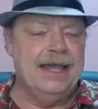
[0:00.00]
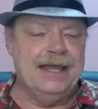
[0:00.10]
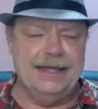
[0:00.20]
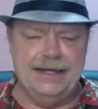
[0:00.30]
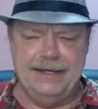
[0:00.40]

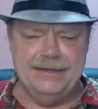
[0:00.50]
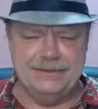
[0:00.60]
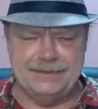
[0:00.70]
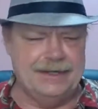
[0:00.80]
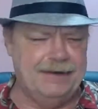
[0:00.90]
And
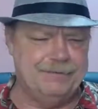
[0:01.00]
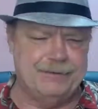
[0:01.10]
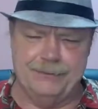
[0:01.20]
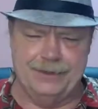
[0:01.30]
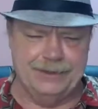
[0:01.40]
there's
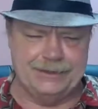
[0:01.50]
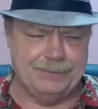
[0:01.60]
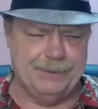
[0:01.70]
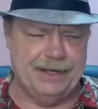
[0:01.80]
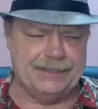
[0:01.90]
every
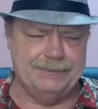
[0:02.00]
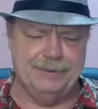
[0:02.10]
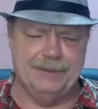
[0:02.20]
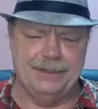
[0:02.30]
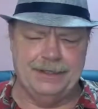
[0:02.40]
realistic
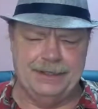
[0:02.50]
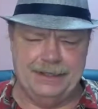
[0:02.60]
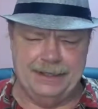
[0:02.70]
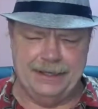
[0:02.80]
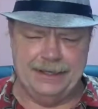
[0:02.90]

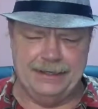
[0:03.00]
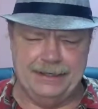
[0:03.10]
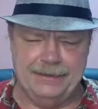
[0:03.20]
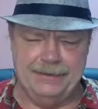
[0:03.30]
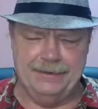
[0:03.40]
possibility
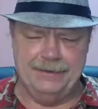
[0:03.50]
in,